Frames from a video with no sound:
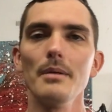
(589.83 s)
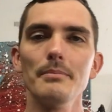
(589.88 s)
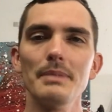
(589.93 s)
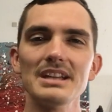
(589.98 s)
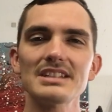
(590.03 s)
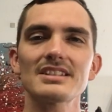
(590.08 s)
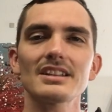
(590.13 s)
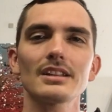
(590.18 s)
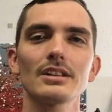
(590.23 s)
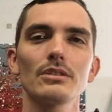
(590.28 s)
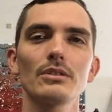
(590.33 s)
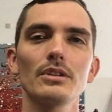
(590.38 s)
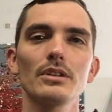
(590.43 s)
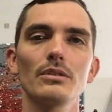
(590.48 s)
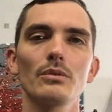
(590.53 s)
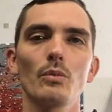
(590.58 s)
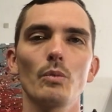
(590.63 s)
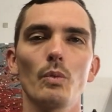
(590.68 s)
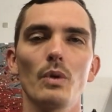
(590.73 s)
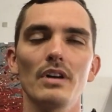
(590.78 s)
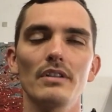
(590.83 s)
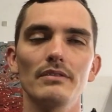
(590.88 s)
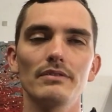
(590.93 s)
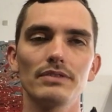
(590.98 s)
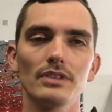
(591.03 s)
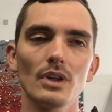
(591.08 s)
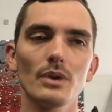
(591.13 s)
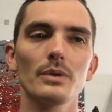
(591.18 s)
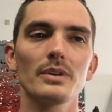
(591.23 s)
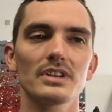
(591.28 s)
Basically, what
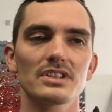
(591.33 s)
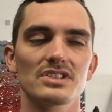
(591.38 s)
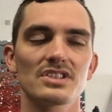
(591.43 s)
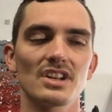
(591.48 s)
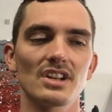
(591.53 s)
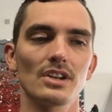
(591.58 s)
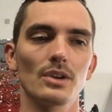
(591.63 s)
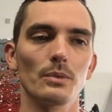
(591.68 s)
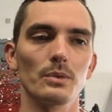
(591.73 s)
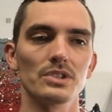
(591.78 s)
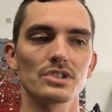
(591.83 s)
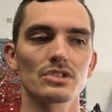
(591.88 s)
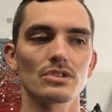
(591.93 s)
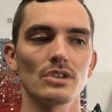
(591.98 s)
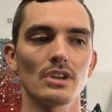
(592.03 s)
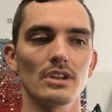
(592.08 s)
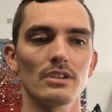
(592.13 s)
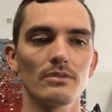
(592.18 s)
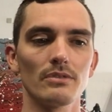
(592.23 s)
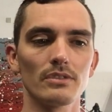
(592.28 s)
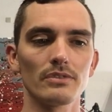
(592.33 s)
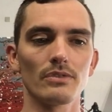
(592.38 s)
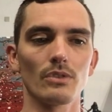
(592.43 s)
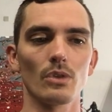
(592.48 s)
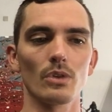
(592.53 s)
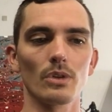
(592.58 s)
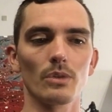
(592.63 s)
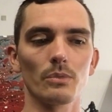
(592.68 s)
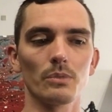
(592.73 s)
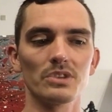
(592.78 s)
Flow Extender was created
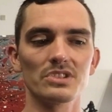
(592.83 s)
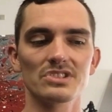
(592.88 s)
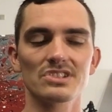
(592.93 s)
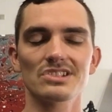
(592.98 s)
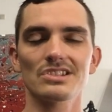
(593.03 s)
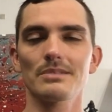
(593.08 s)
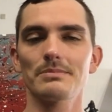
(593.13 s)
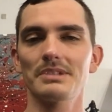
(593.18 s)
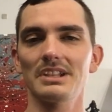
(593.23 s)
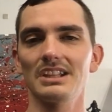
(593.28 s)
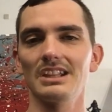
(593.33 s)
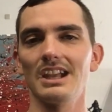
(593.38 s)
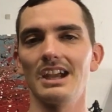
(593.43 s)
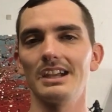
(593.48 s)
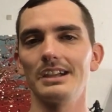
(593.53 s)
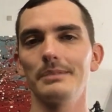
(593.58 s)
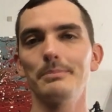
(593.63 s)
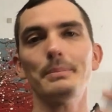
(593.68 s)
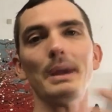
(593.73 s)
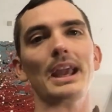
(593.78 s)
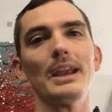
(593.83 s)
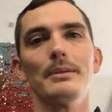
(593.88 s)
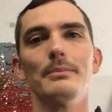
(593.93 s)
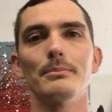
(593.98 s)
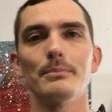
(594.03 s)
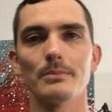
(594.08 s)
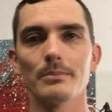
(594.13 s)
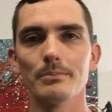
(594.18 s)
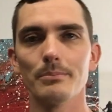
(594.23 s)
before was something like paint